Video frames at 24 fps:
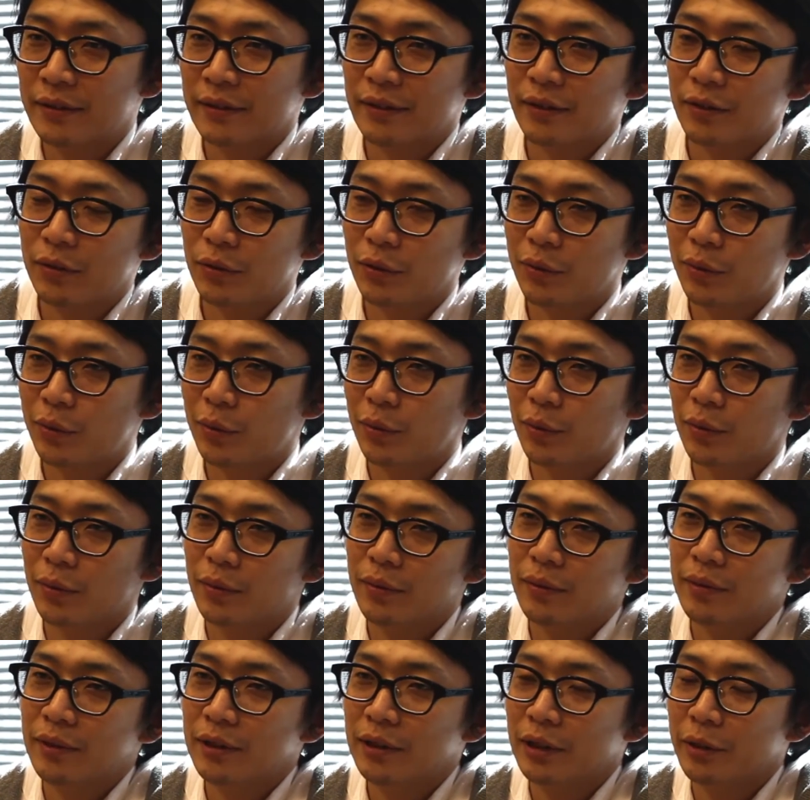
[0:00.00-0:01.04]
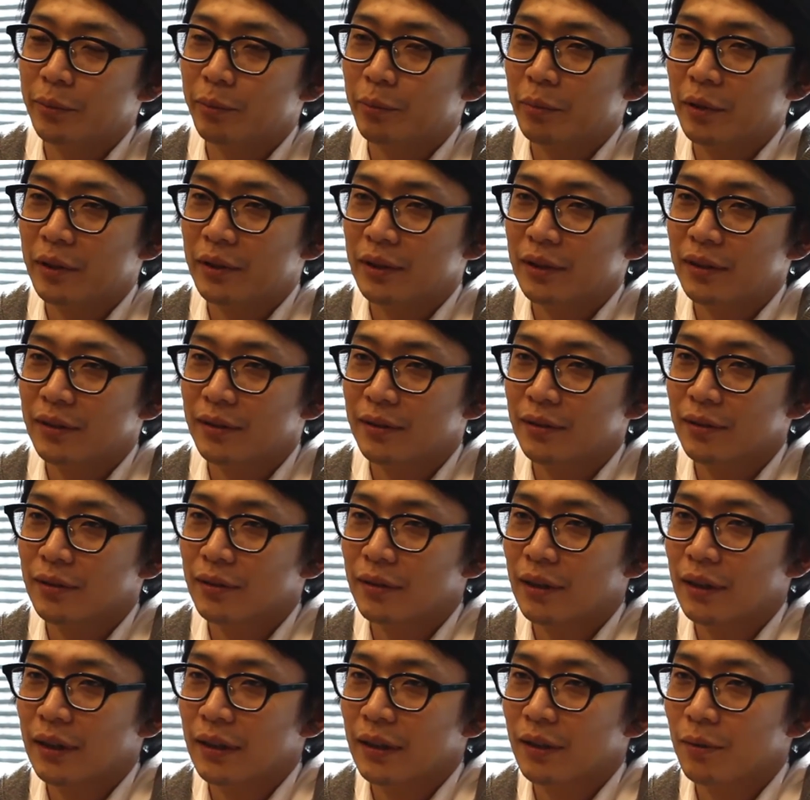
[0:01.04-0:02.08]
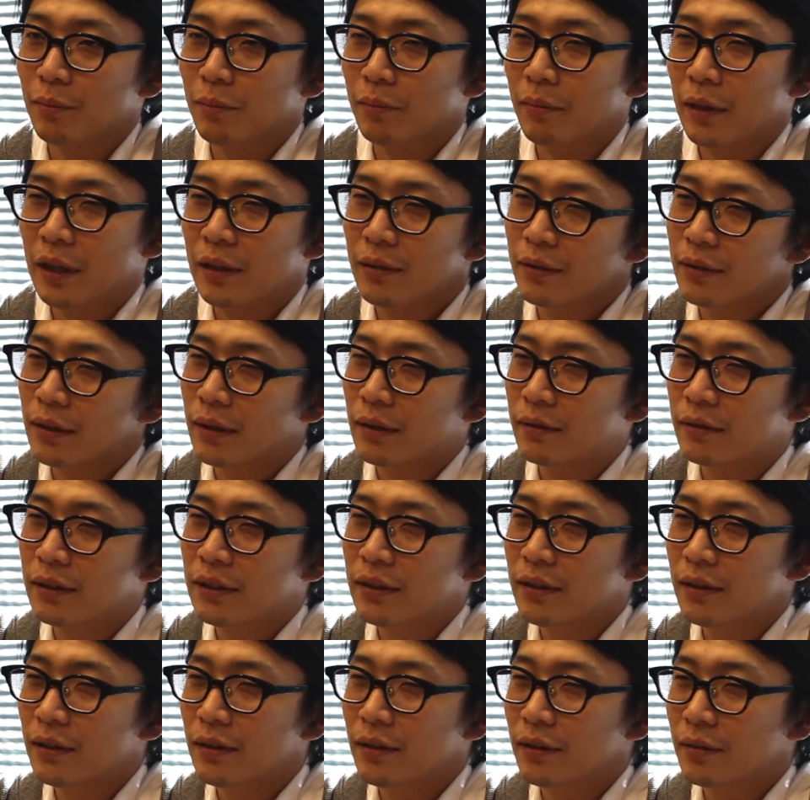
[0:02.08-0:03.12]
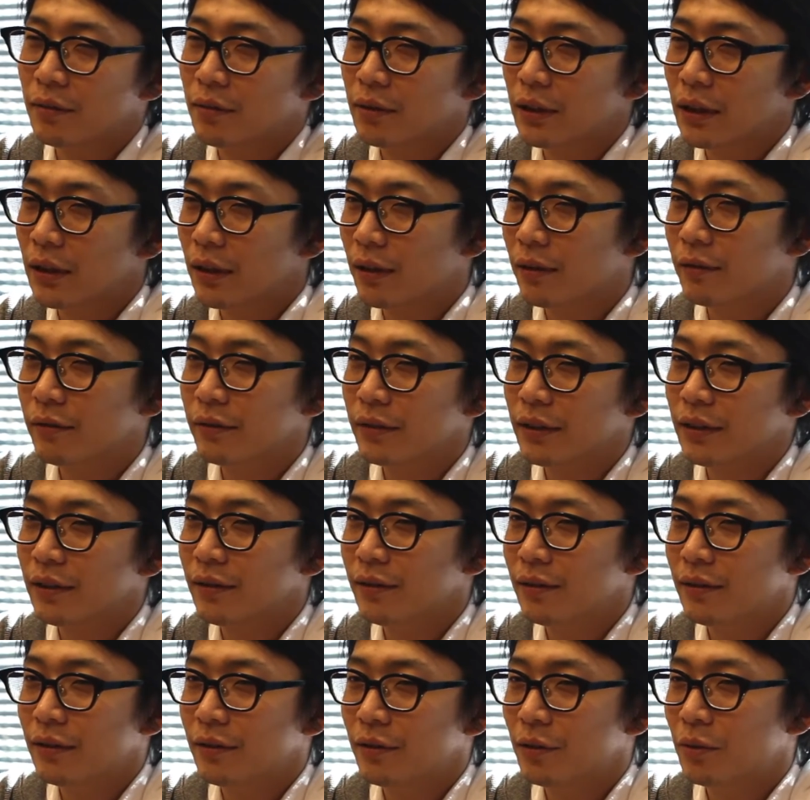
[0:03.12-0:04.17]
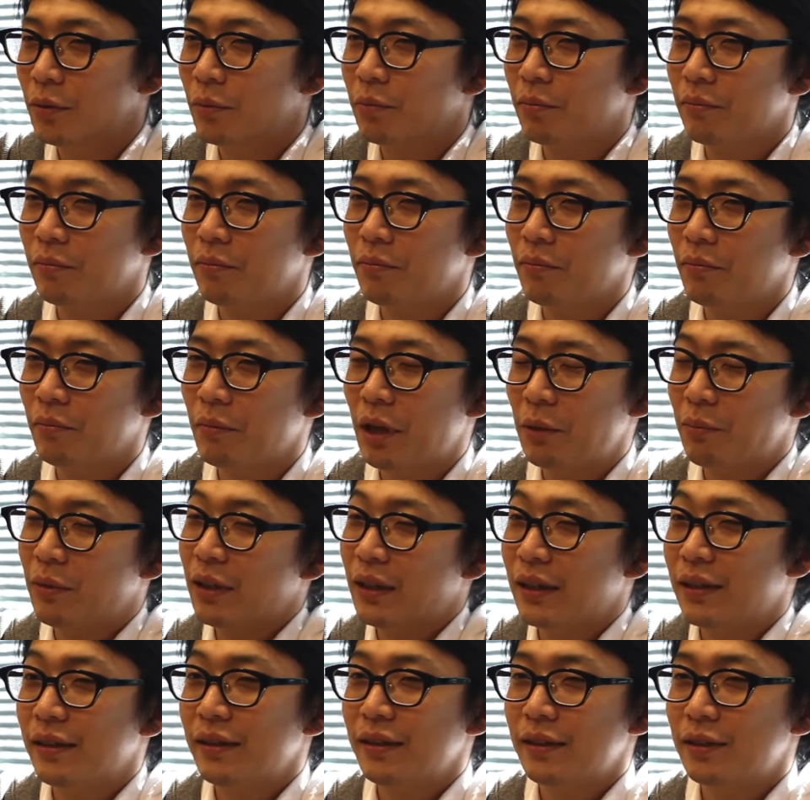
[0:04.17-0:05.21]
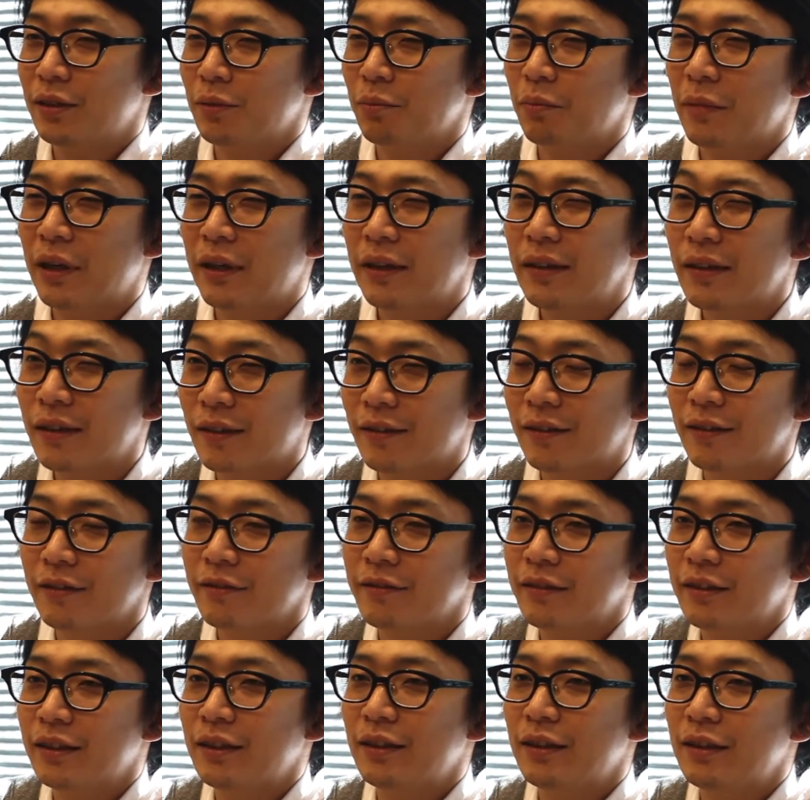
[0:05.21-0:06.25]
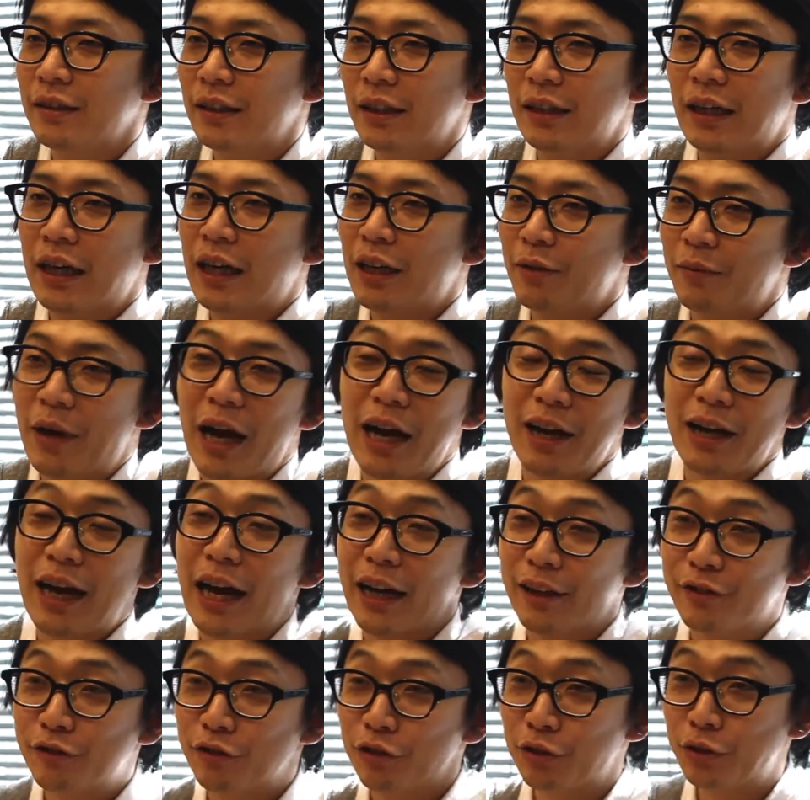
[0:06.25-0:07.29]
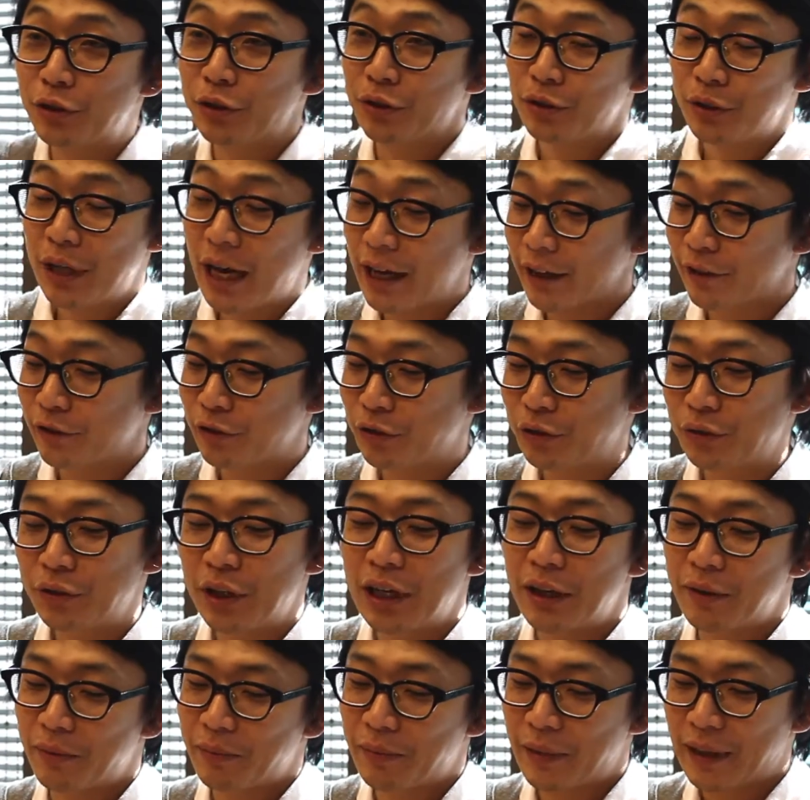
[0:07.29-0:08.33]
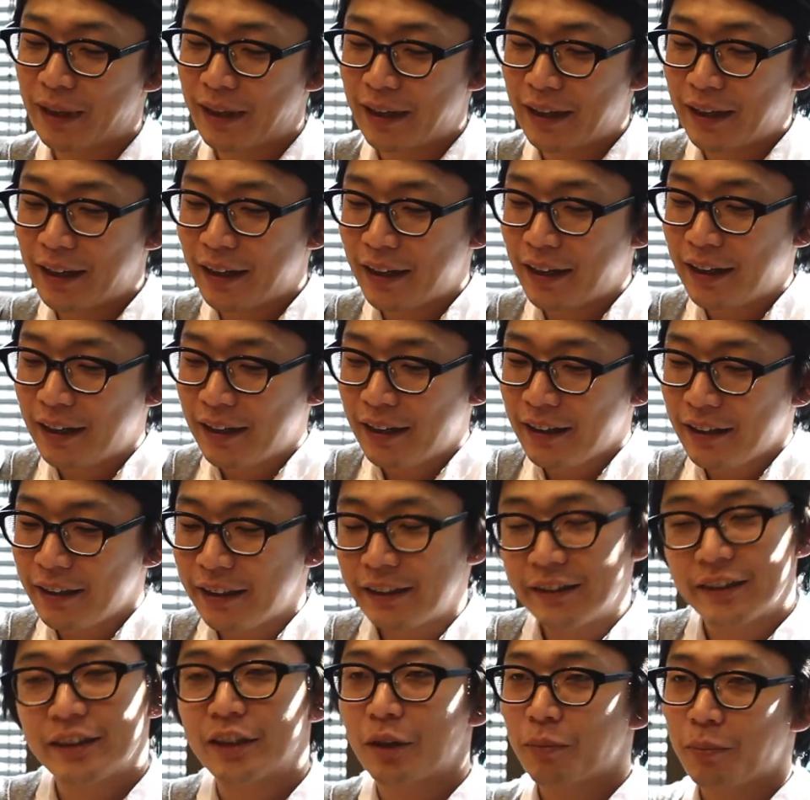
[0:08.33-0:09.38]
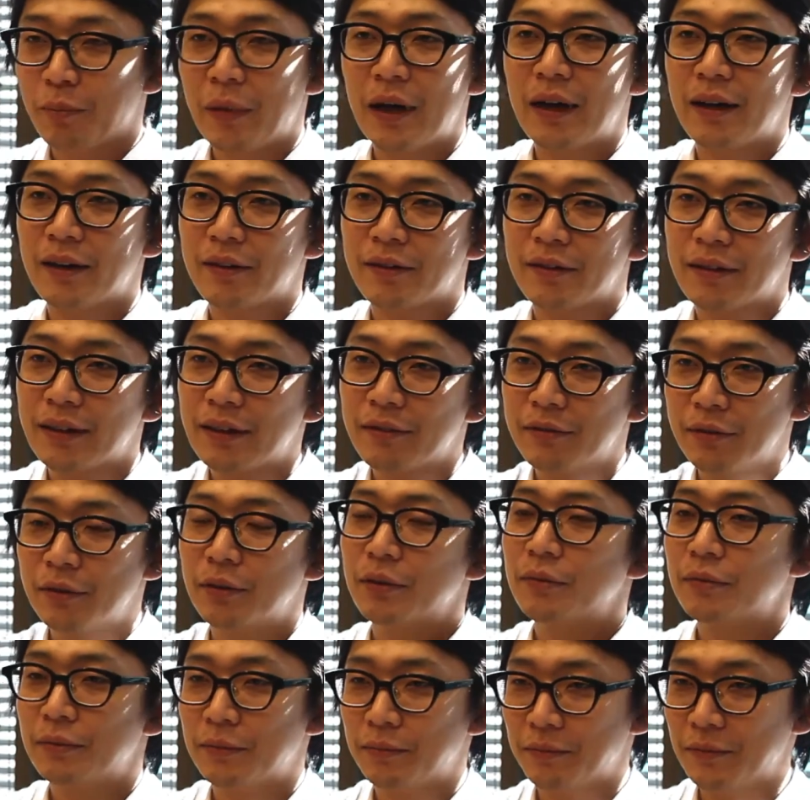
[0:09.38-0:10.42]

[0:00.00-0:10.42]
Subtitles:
to Japanese mentality or character, or maybe that is my character. And I grew up in Japan for